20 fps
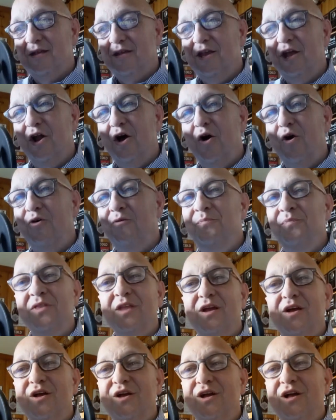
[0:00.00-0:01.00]
You know,
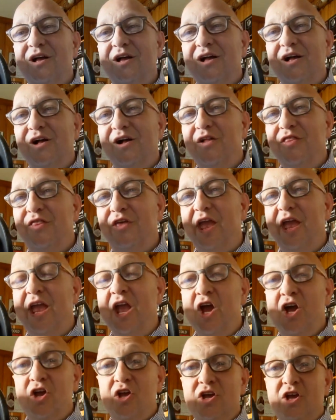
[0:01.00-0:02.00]

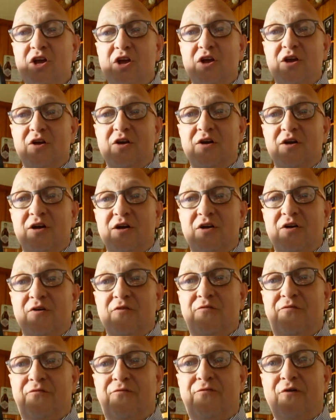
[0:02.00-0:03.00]
the
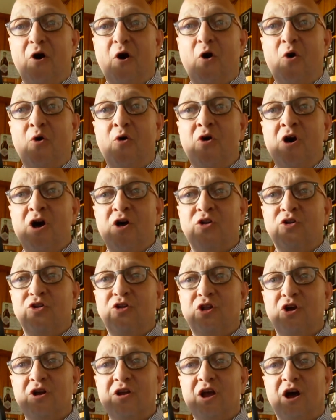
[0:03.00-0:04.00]
faux
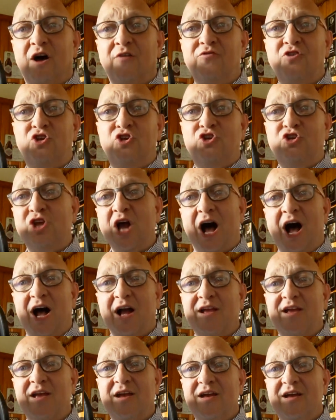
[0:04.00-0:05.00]
look of
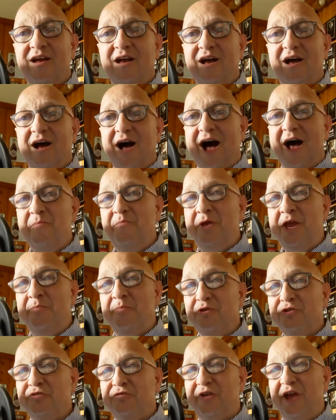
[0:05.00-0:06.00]
shock on
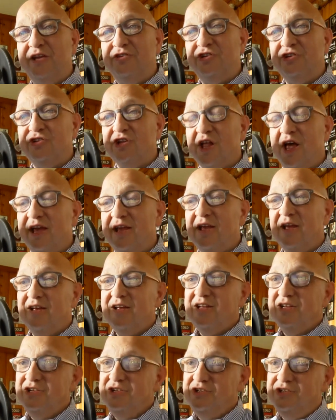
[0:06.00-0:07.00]
people's faces like
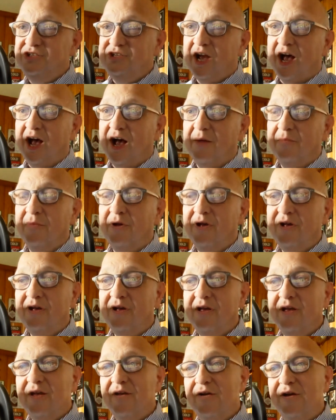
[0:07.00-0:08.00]
Tom,
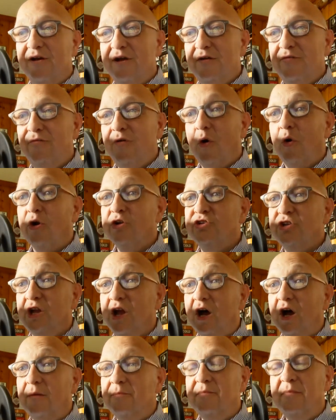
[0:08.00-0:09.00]
Forrest
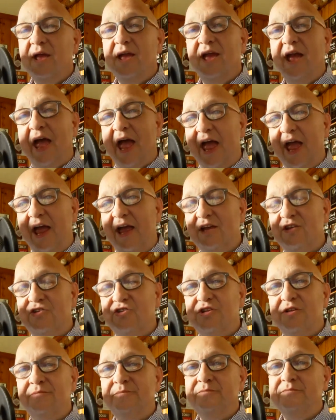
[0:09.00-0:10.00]
Gump,
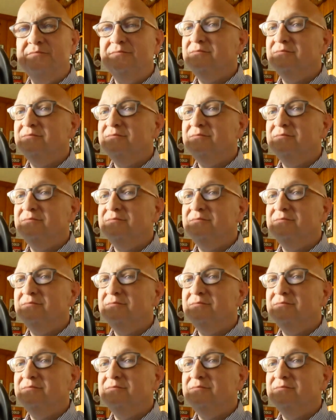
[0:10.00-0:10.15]
Hanks,